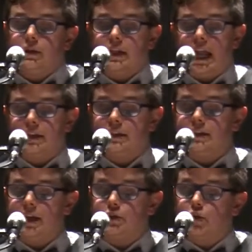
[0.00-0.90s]
the latter
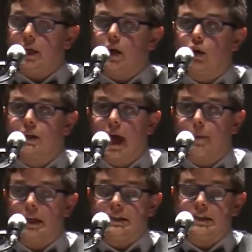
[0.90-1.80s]
centering on
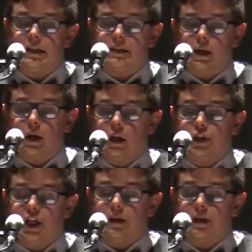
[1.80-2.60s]
Kabbalistic psychology.